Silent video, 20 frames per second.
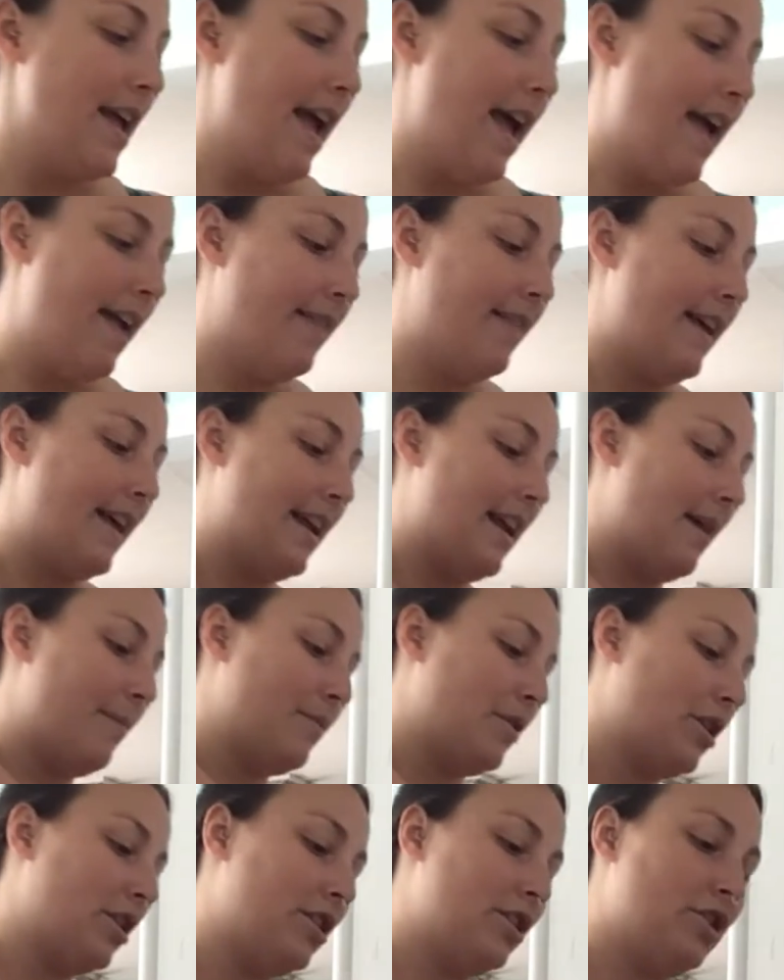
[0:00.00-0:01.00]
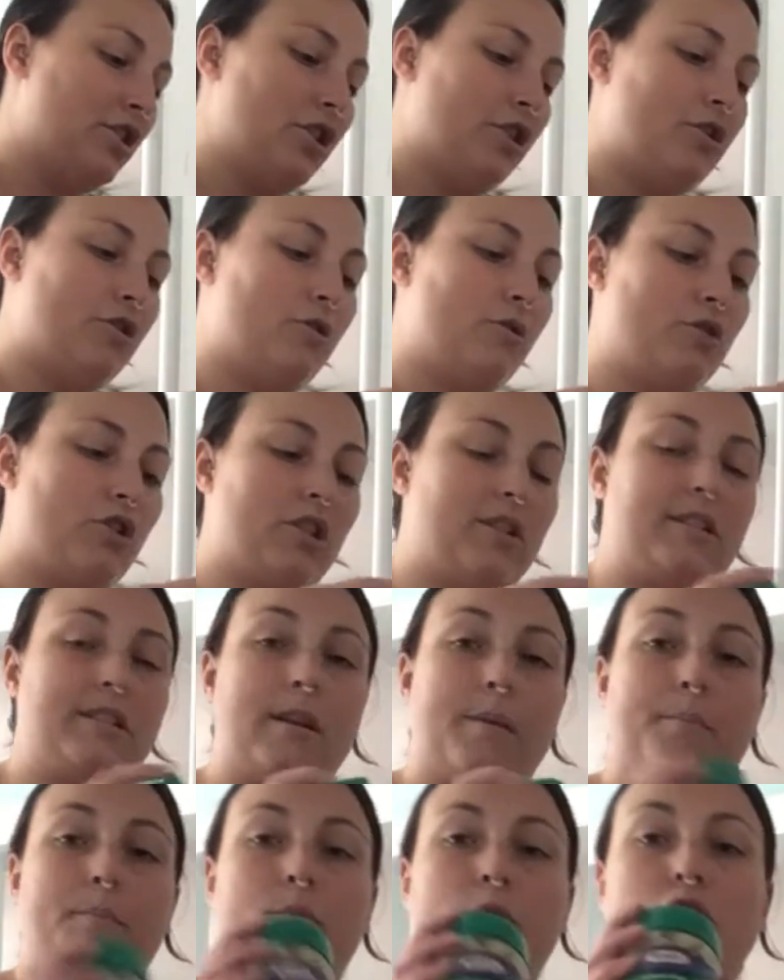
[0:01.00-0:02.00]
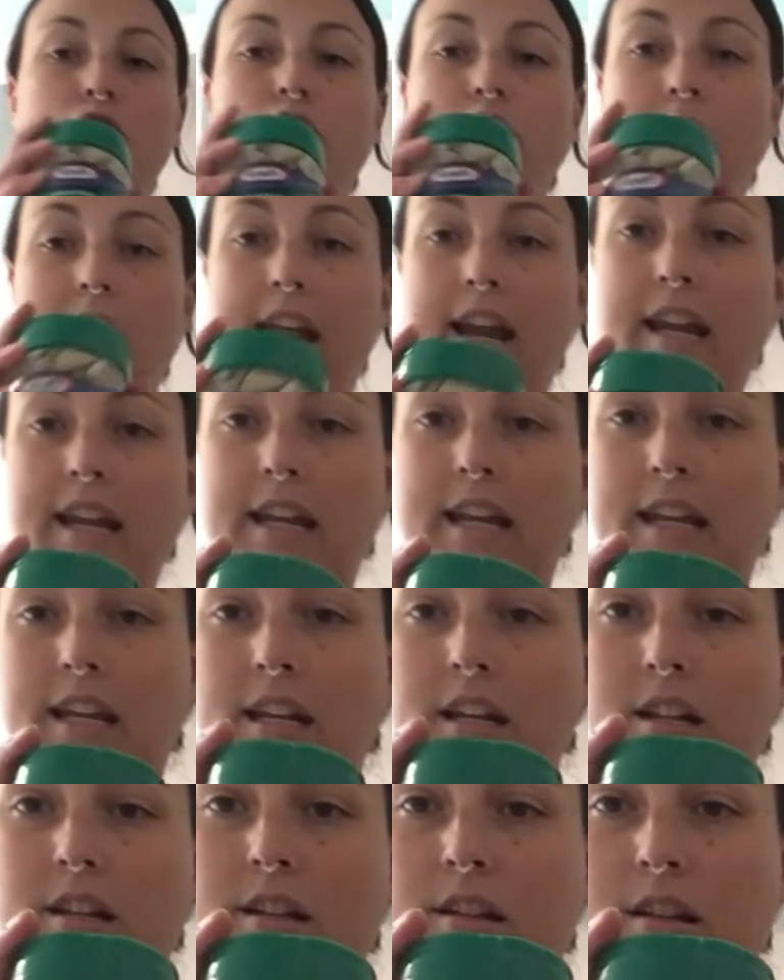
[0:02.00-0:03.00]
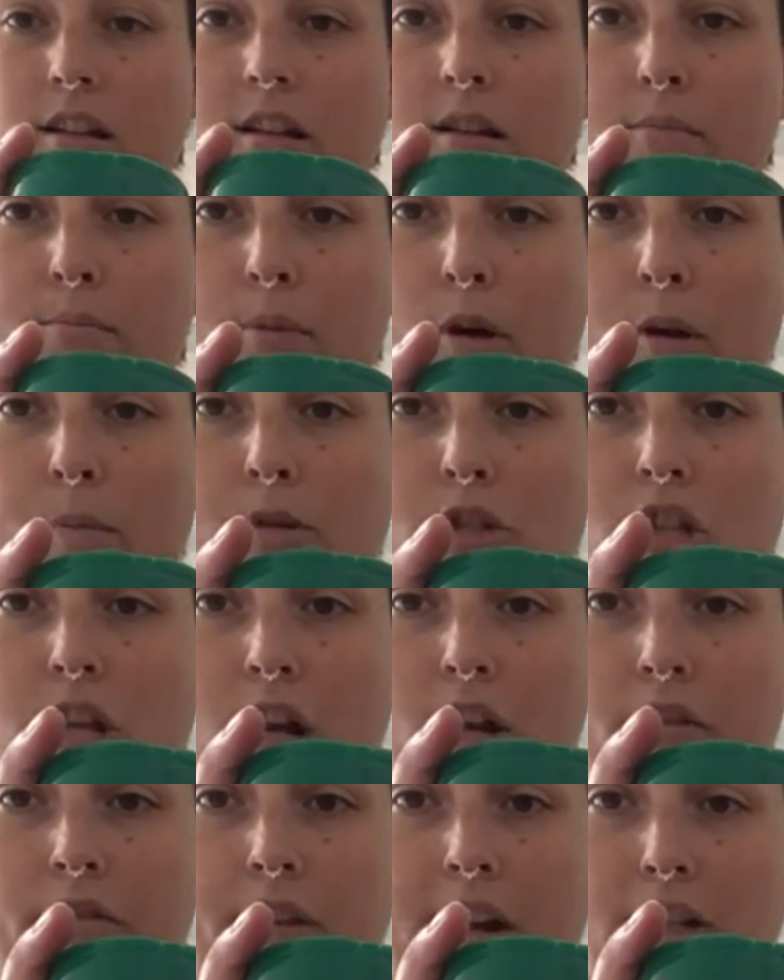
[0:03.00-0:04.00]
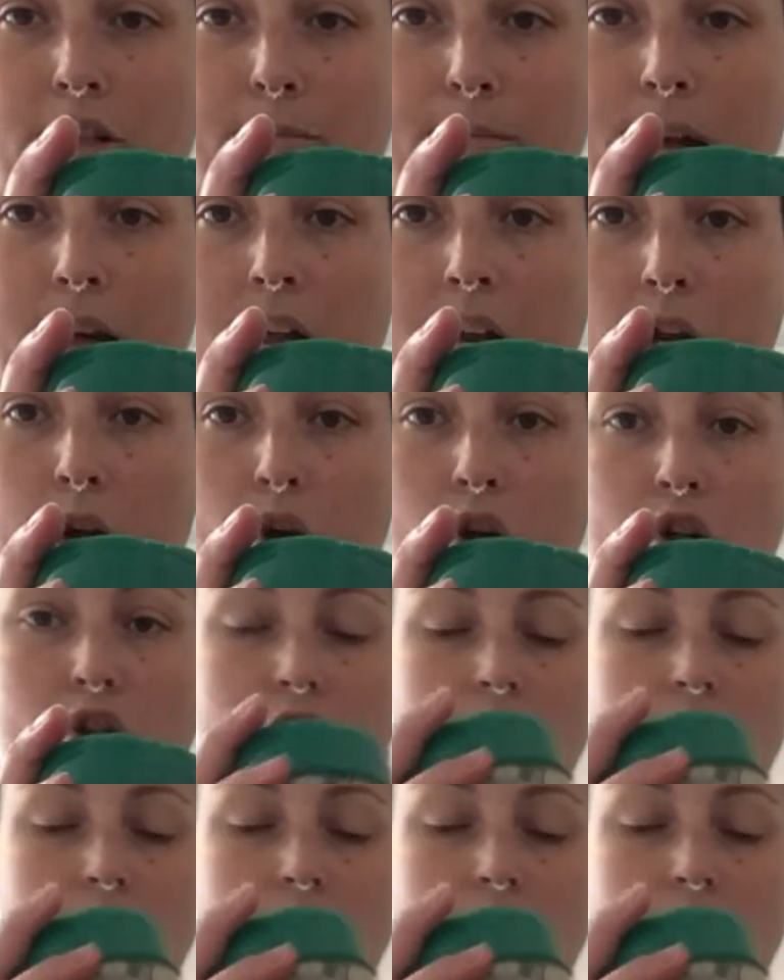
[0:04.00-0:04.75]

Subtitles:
And then I'm going to do just some grated Parmigiano Reggiano.